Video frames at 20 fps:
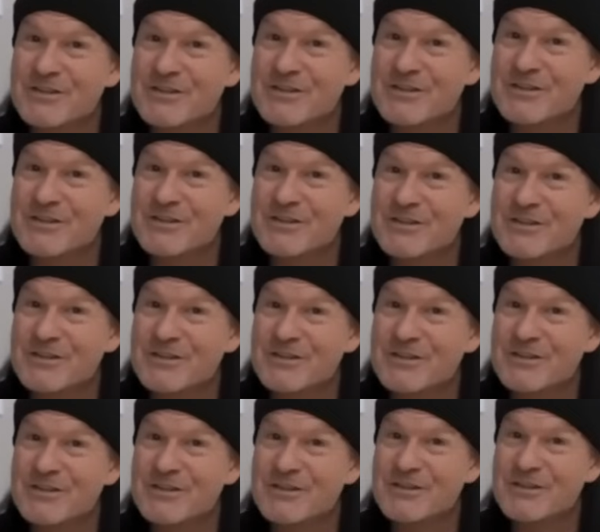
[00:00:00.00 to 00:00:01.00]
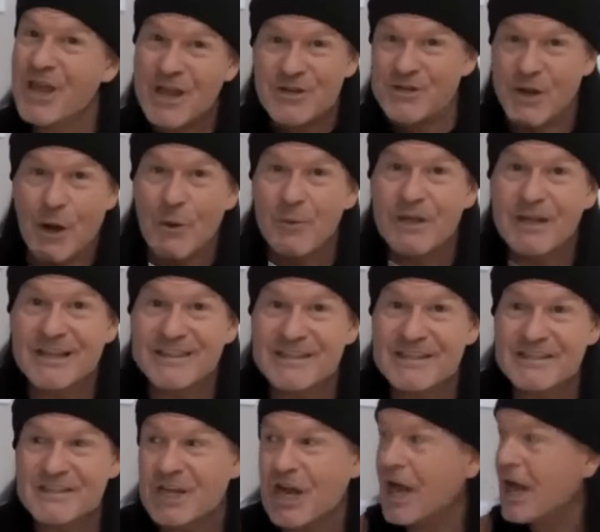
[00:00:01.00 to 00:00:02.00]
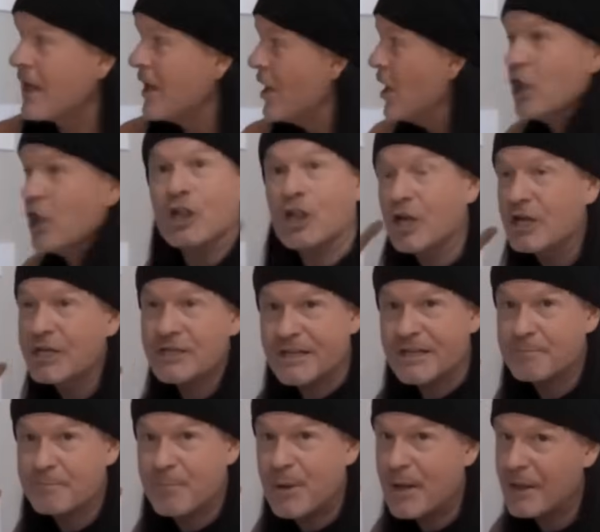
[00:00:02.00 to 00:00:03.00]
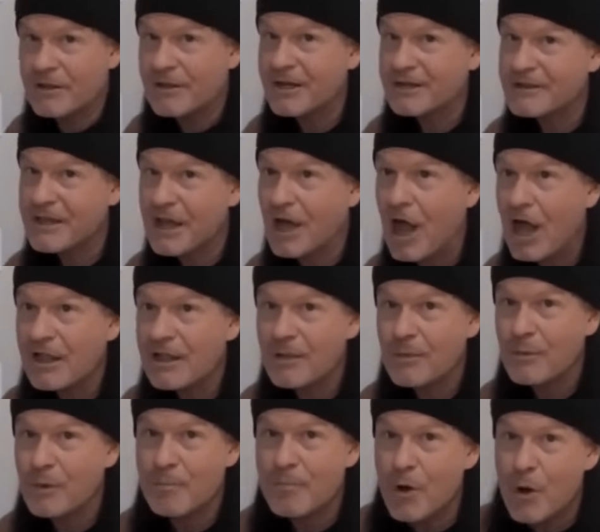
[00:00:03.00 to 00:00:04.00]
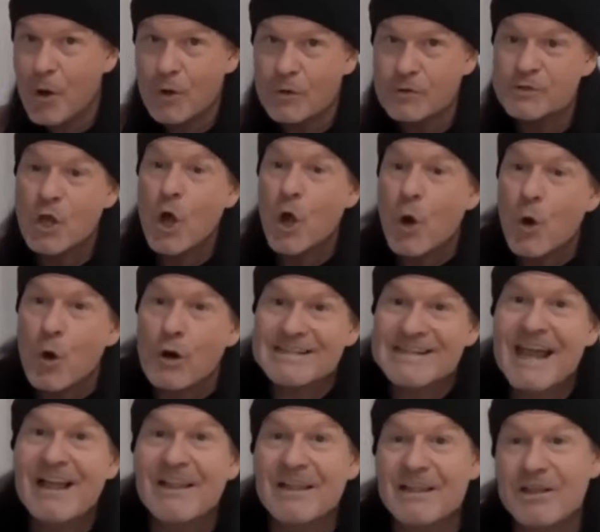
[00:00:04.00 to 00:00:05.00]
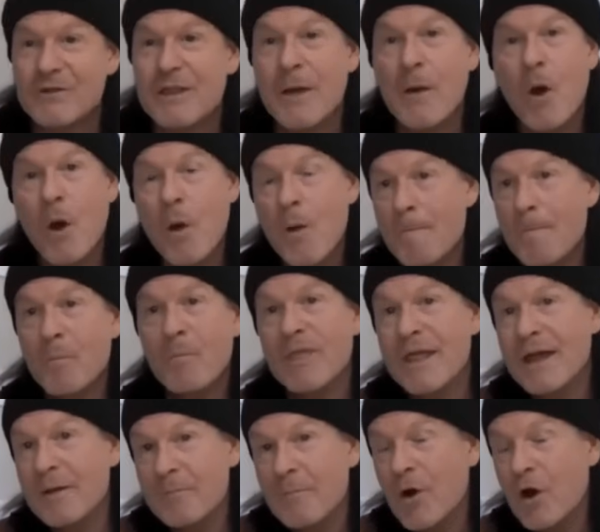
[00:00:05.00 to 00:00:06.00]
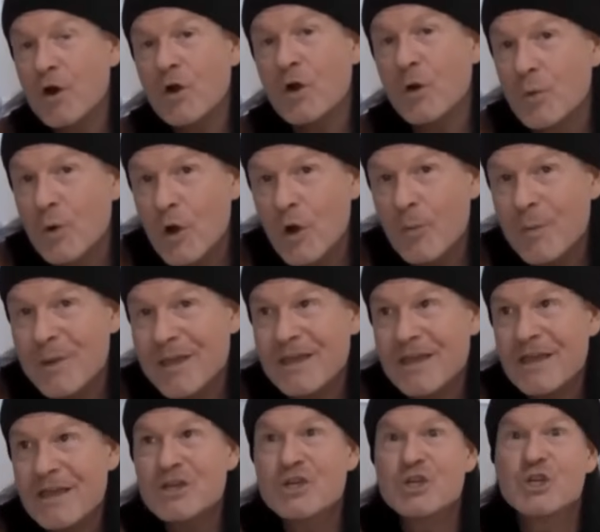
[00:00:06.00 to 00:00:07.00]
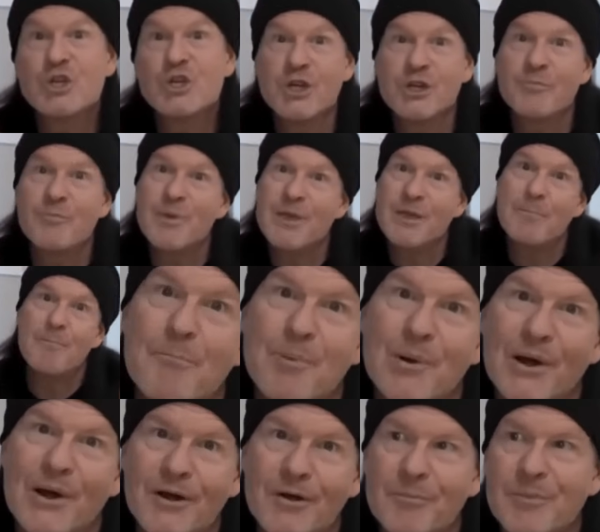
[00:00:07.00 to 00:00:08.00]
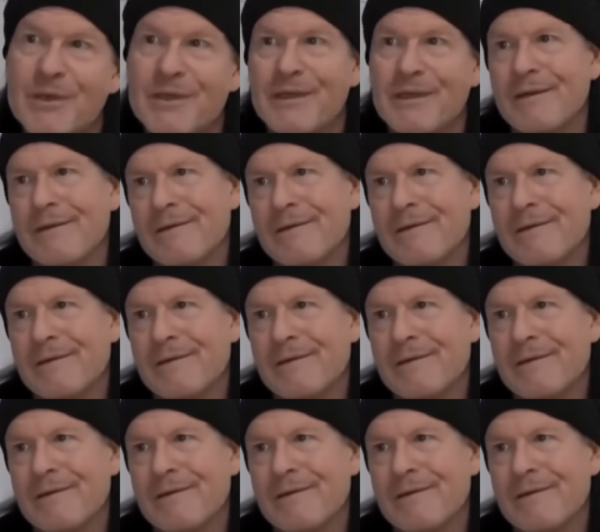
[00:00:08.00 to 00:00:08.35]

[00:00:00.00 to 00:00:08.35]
much. Don't look at this guy. Look at the look at the Hollywood moguls who are telling you that that Margot Robbie should be Barbie.